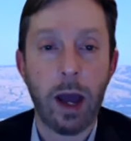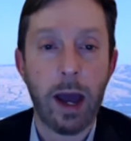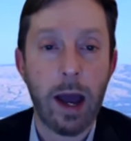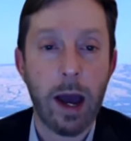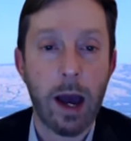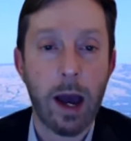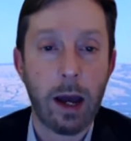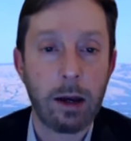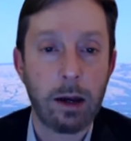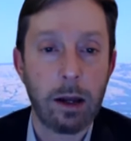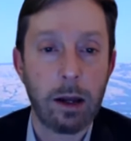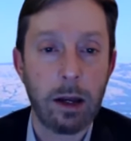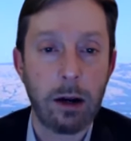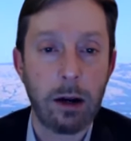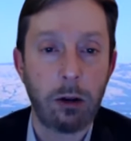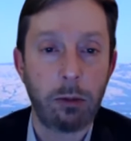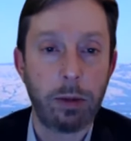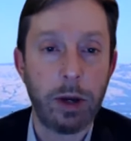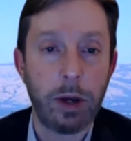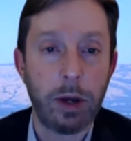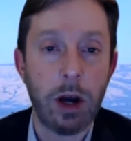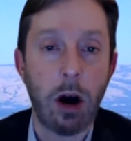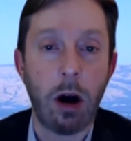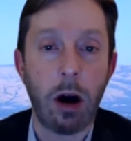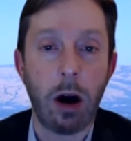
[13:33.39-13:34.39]
and
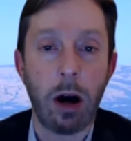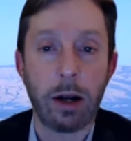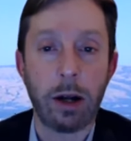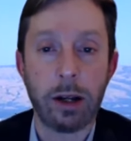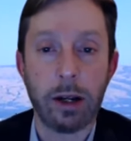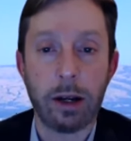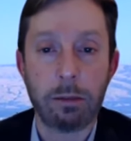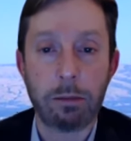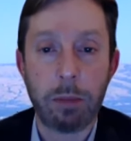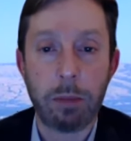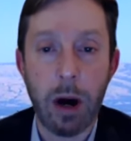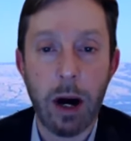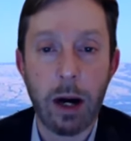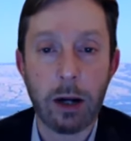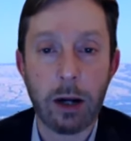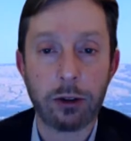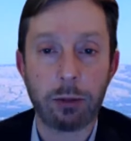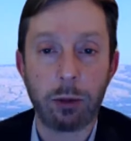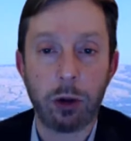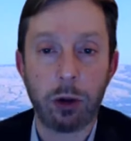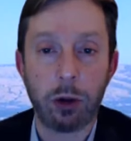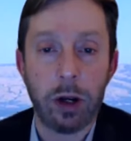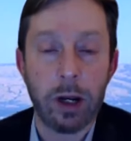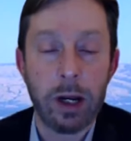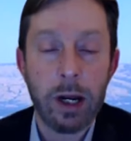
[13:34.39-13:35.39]
Beyond and Impossible.